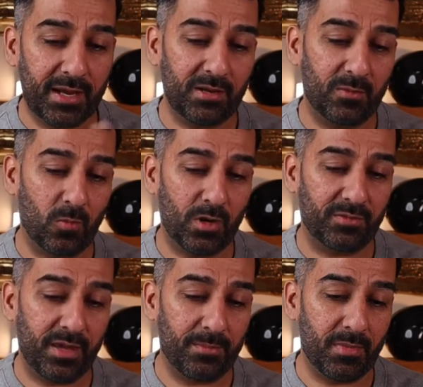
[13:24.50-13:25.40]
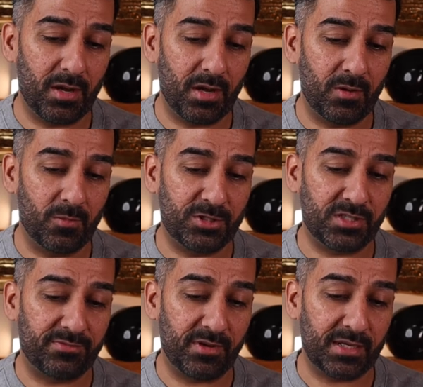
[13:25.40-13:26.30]
get one of them, which
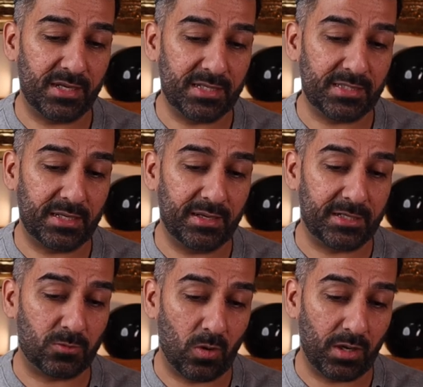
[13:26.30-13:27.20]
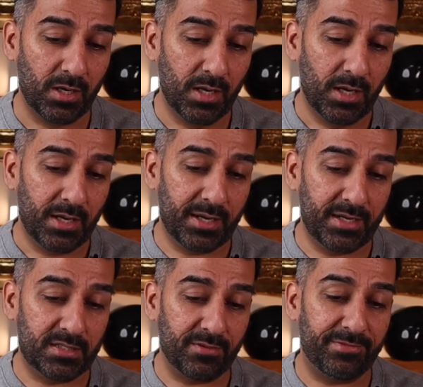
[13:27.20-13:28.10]
is fantastic. Next one
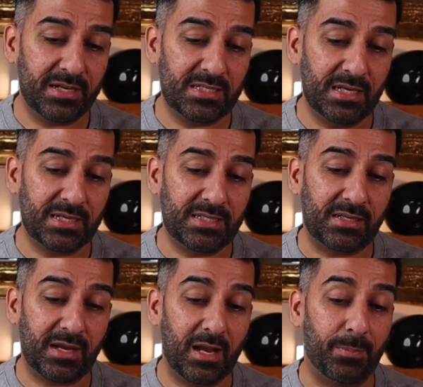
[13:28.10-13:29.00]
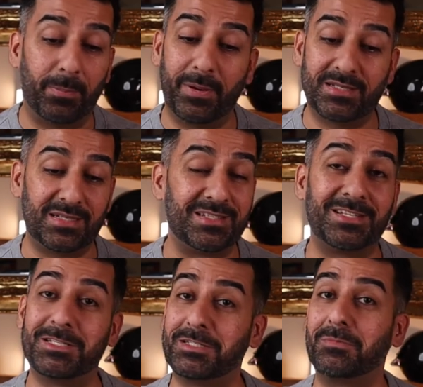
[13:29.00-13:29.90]
is ventilated caliper piston.
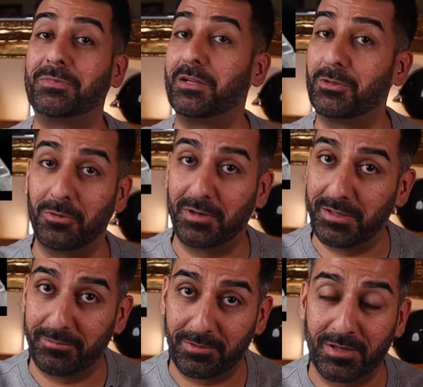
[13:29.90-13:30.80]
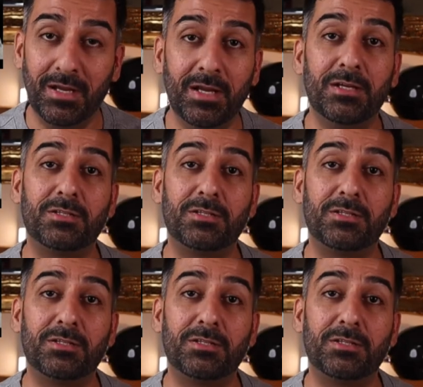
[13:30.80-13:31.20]
This is something totally different.